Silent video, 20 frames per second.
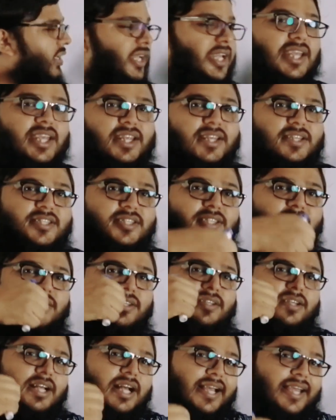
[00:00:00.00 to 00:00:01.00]
Eat,
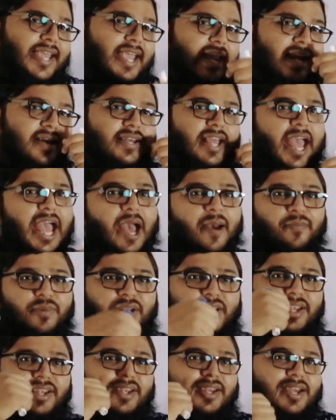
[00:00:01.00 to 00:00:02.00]
again,
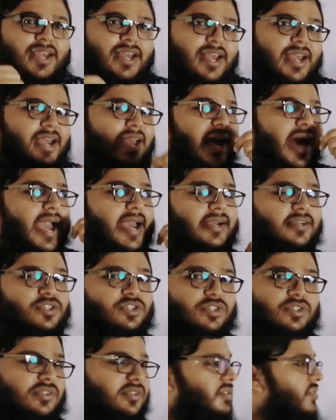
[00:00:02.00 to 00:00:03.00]
happening,
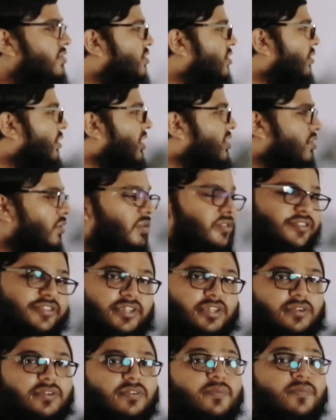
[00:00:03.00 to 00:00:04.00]
action. So it's
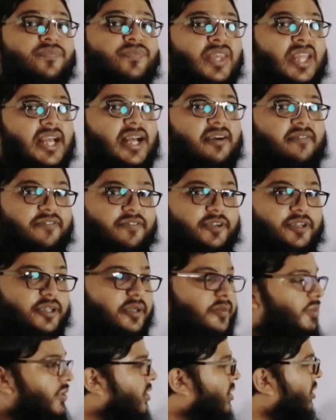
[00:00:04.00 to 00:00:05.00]
also a
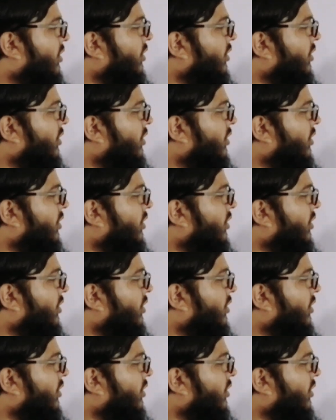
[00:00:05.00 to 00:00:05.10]
verb.